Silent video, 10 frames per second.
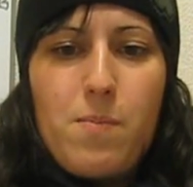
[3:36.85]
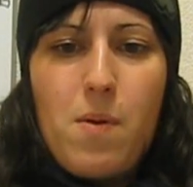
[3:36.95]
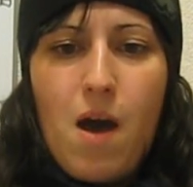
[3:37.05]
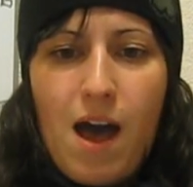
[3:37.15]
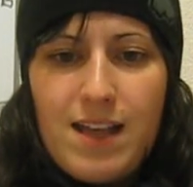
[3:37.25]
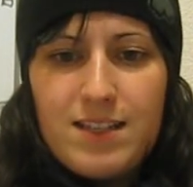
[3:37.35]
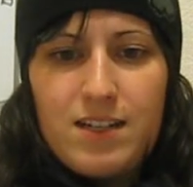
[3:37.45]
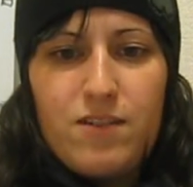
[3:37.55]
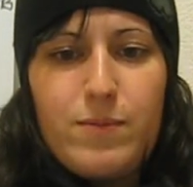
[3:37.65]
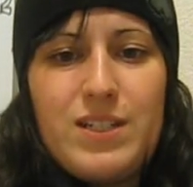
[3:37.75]

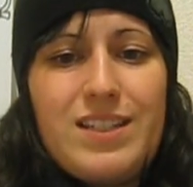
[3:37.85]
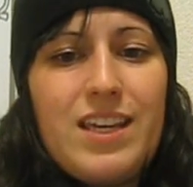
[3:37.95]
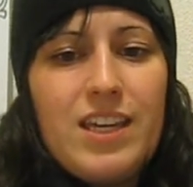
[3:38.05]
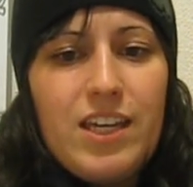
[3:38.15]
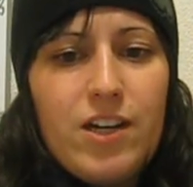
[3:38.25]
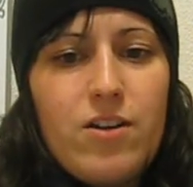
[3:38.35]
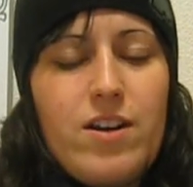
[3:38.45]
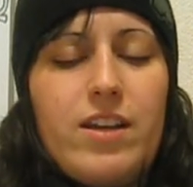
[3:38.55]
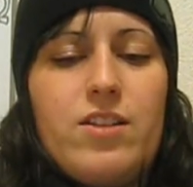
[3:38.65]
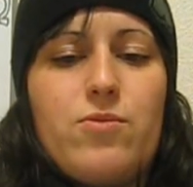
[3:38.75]
positive, but his
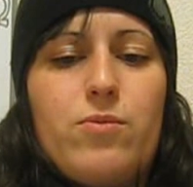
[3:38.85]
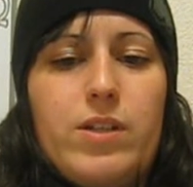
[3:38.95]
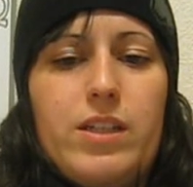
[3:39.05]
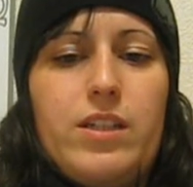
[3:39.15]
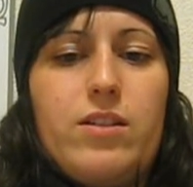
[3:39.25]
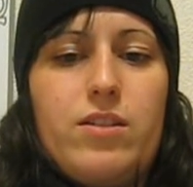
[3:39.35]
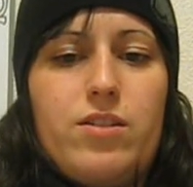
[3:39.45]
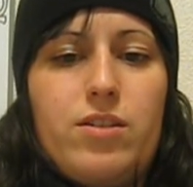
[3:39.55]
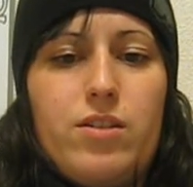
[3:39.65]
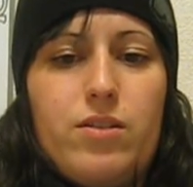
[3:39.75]
hearing is really good,
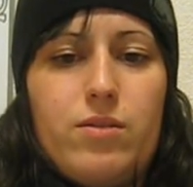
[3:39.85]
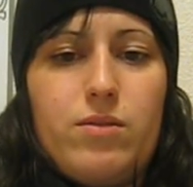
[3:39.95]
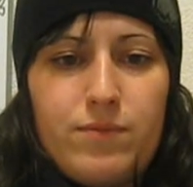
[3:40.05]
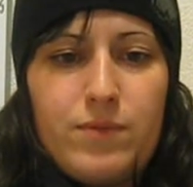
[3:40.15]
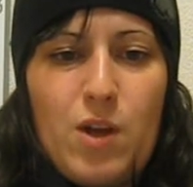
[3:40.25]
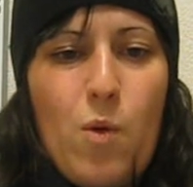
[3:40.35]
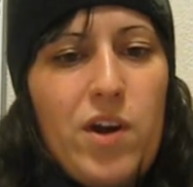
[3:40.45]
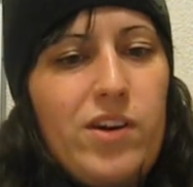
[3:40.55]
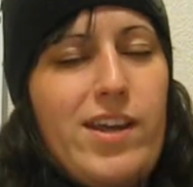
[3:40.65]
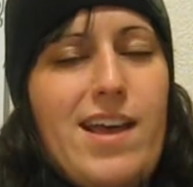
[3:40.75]
too. No
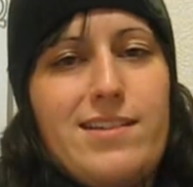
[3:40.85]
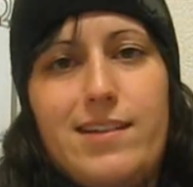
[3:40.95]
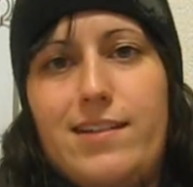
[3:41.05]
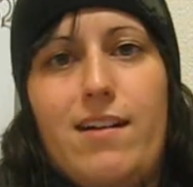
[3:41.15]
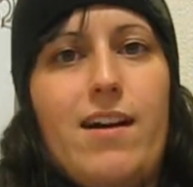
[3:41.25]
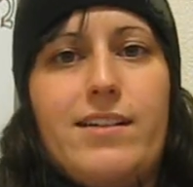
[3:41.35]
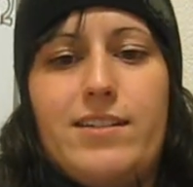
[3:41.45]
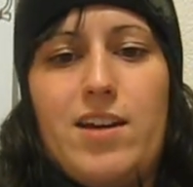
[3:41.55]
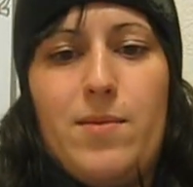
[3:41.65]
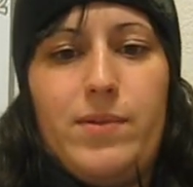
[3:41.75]
wonder he has a god
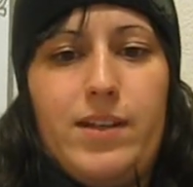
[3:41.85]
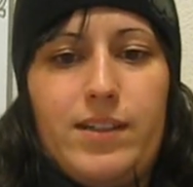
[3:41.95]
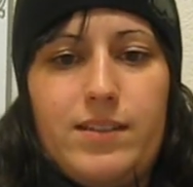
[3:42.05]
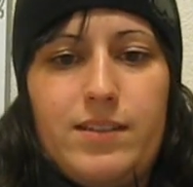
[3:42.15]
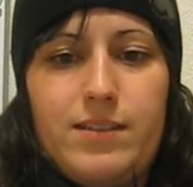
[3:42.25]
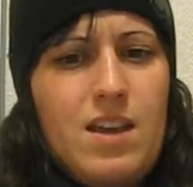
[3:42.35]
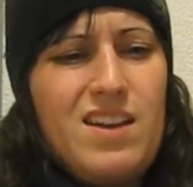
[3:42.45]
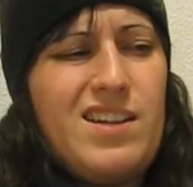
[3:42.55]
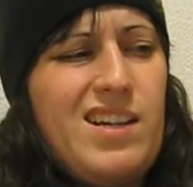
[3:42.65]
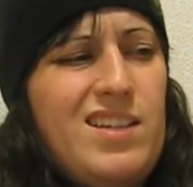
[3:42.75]
complex.
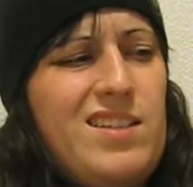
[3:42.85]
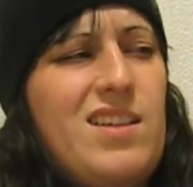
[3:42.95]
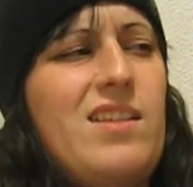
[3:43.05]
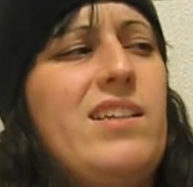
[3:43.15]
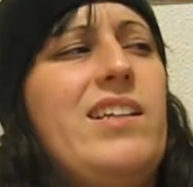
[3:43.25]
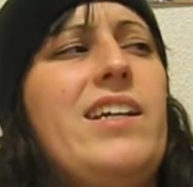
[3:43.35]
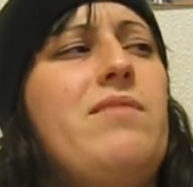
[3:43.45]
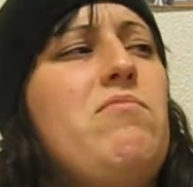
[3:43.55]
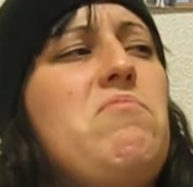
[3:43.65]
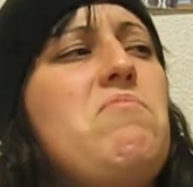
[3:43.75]
Enel is suddenly like,
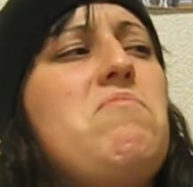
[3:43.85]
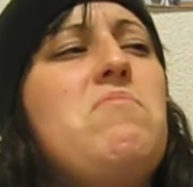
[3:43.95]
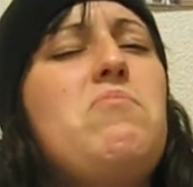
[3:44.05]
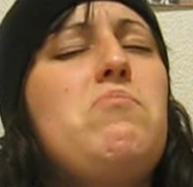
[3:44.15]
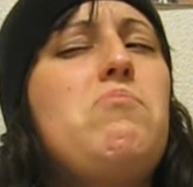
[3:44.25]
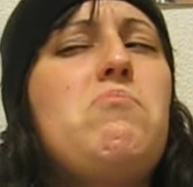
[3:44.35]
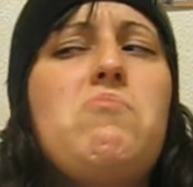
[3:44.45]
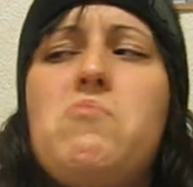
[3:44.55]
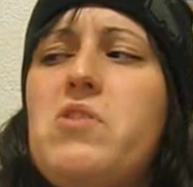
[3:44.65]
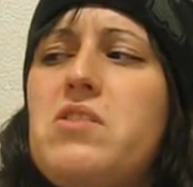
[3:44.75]

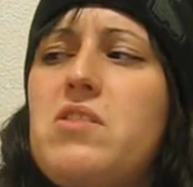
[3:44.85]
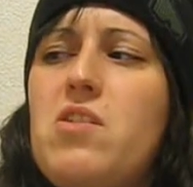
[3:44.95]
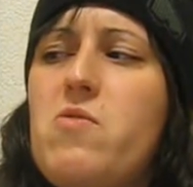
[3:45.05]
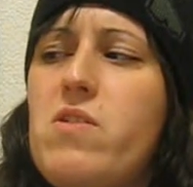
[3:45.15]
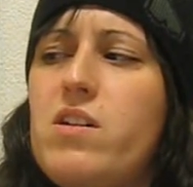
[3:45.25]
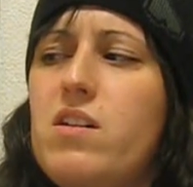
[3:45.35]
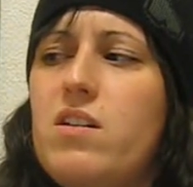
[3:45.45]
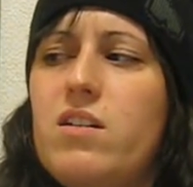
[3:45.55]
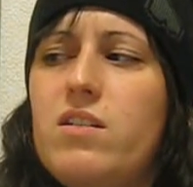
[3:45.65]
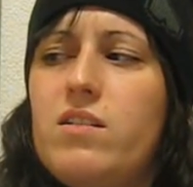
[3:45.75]
what's going
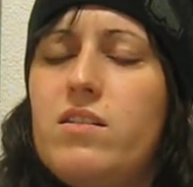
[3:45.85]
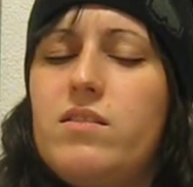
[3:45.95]
on?